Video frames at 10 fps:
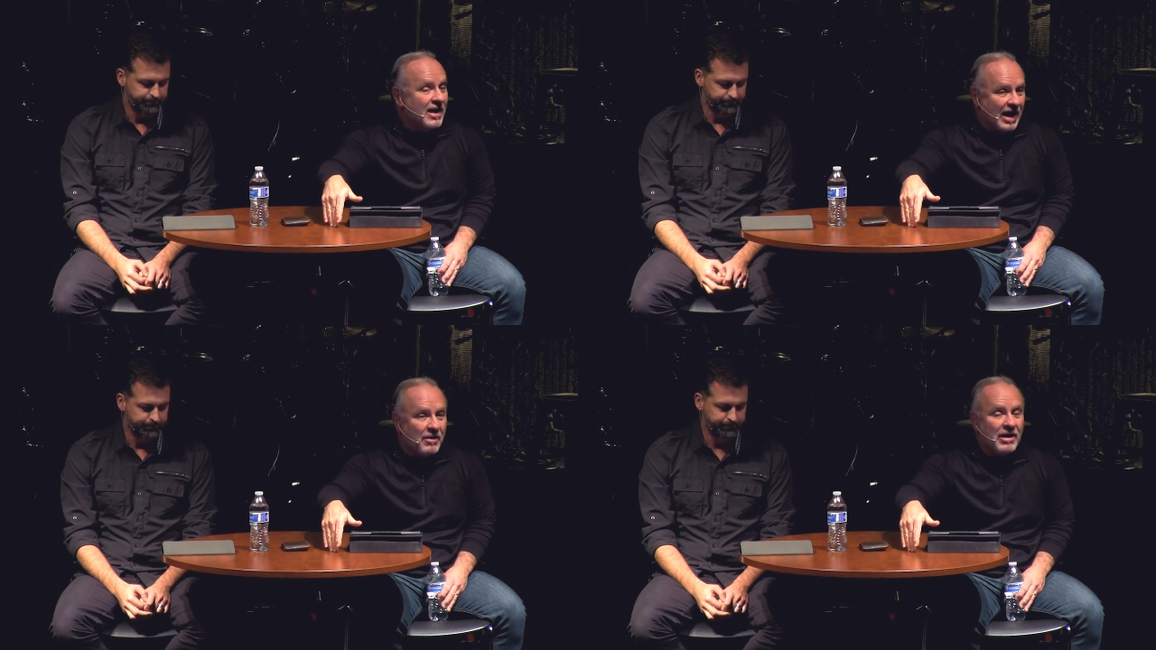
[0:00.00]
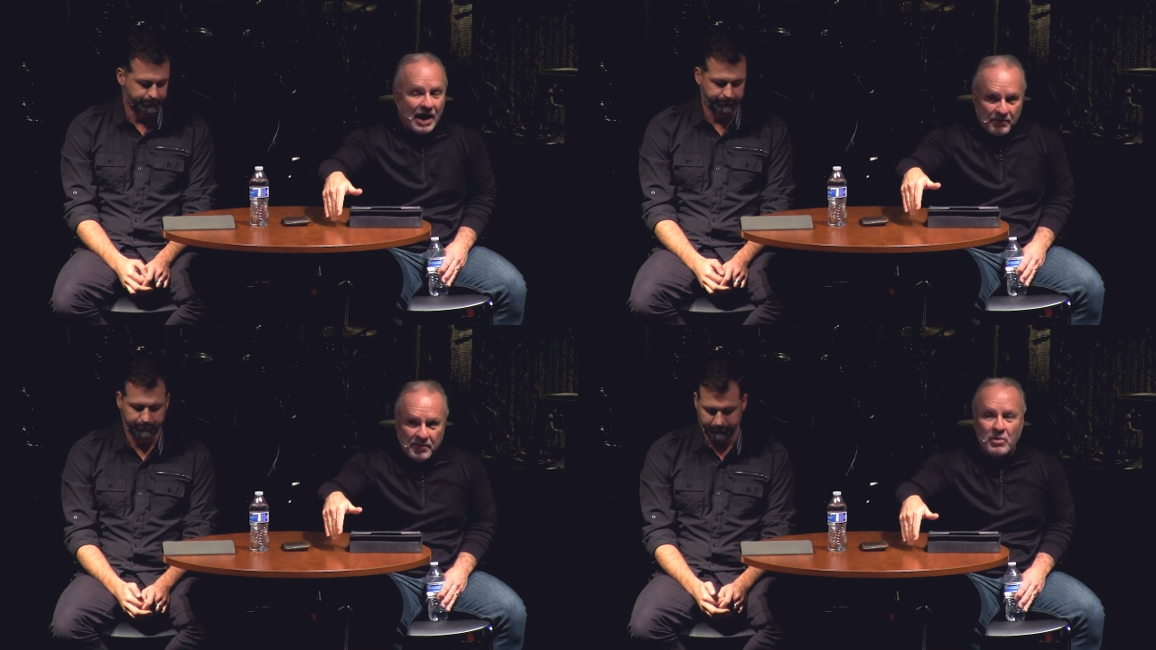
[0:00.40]

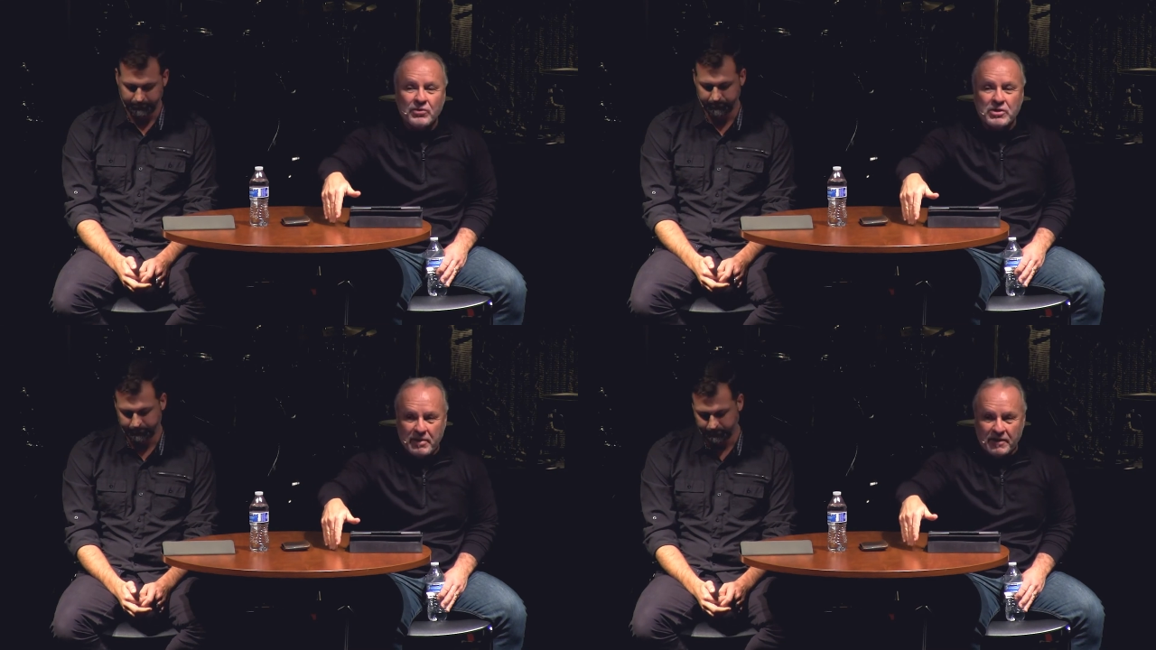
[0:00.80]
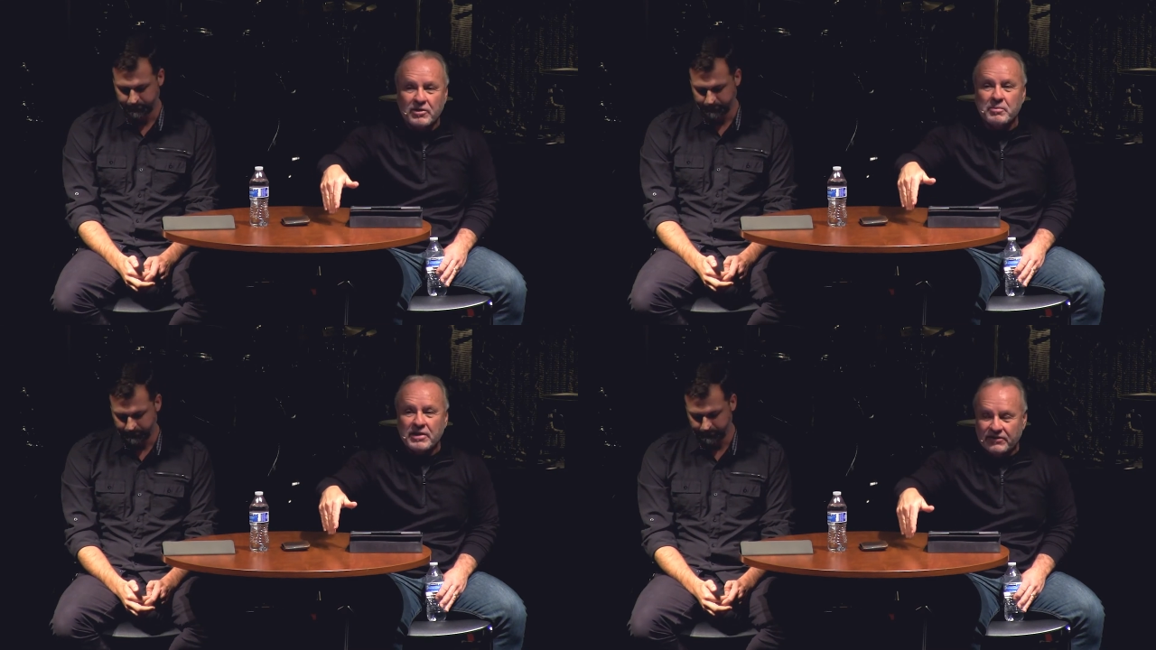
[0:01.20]
Speaker 1: I'd be willing to bet
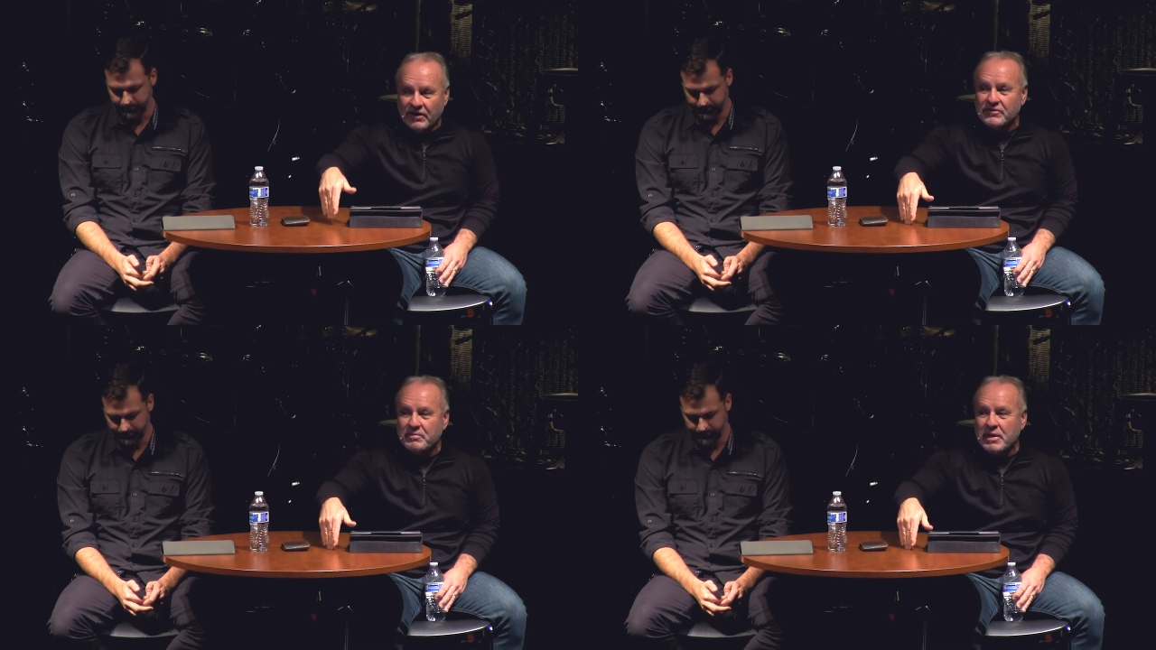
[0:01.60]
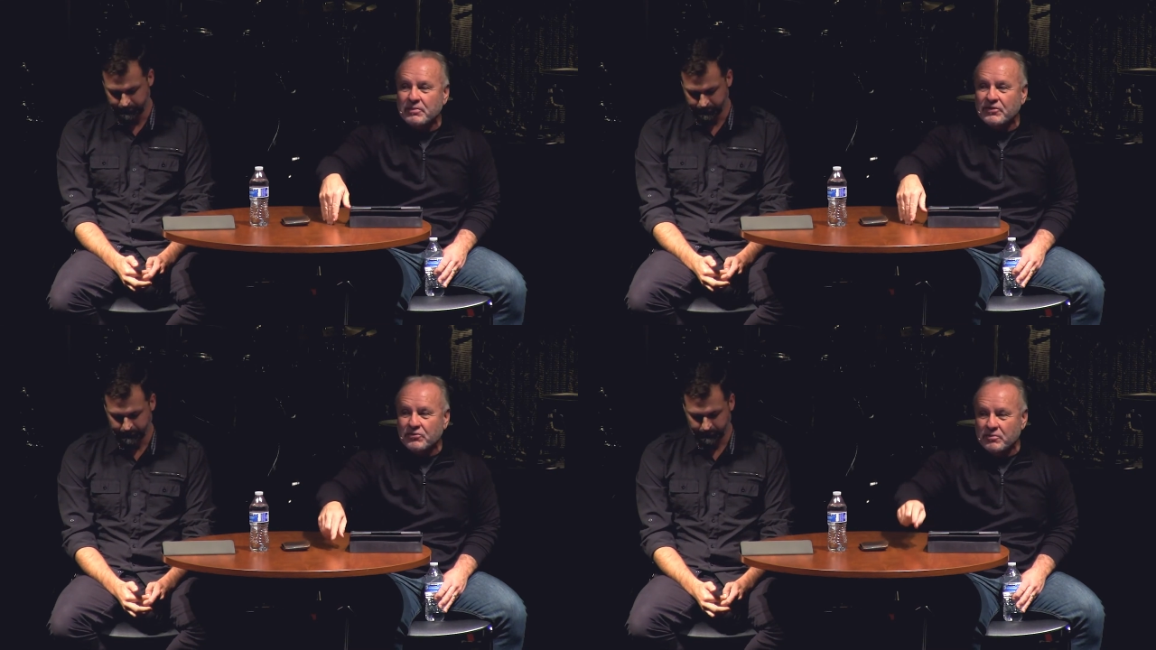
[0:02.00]
there'd be a dozen
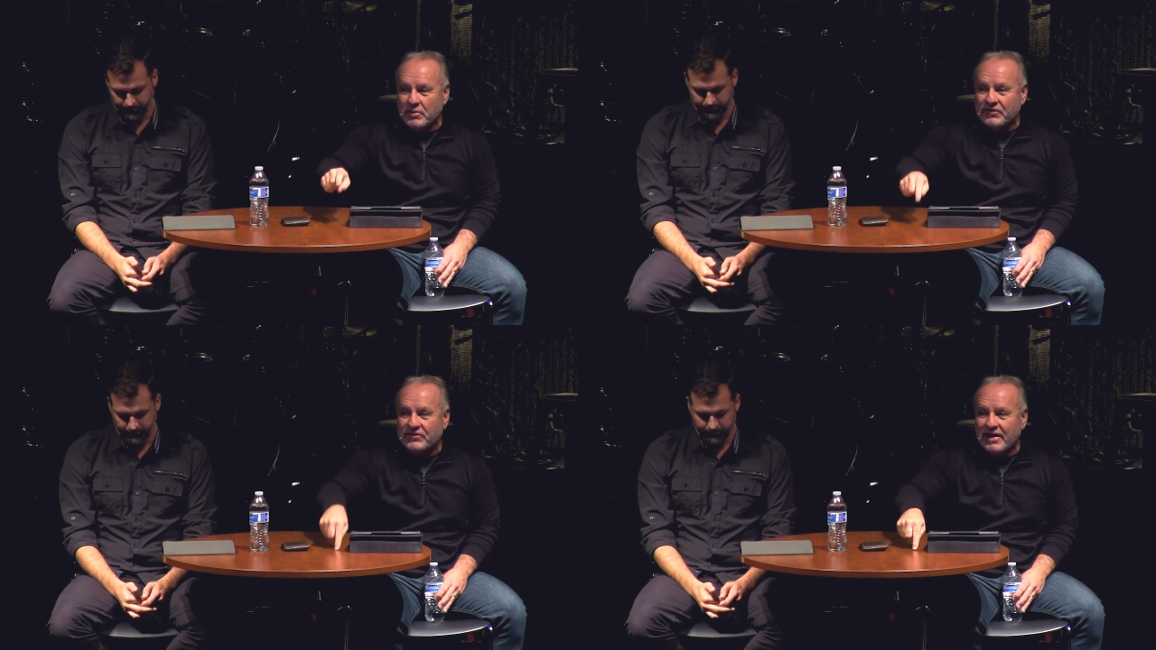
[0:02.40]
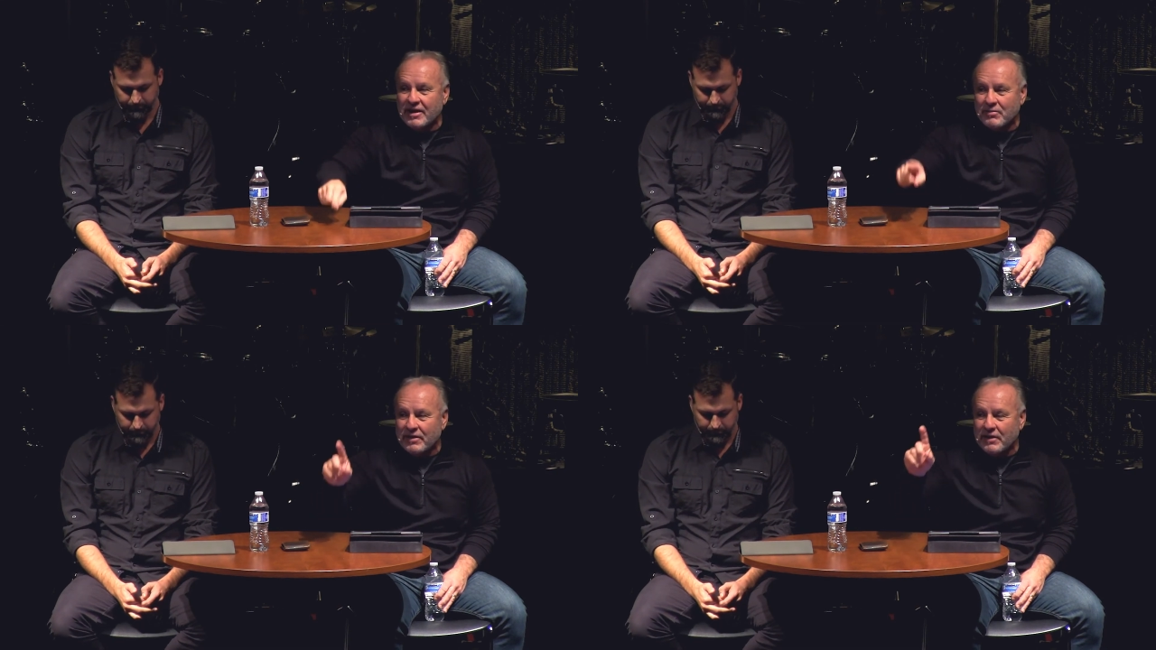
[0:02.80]
people in this room that would
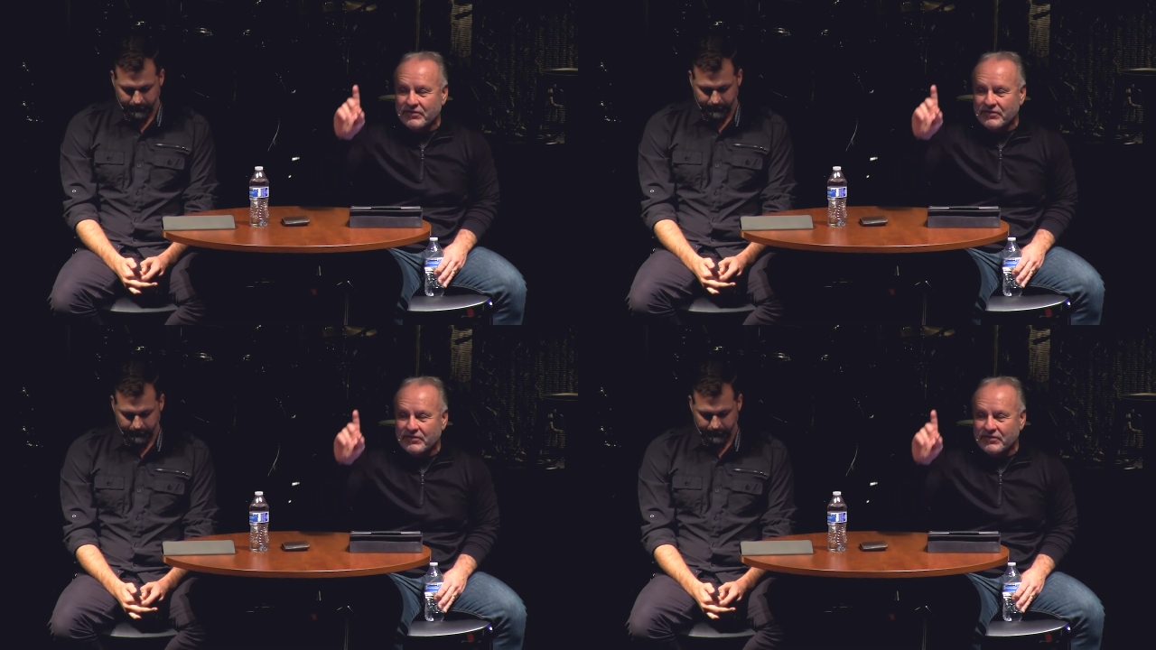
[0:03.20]
stand up right now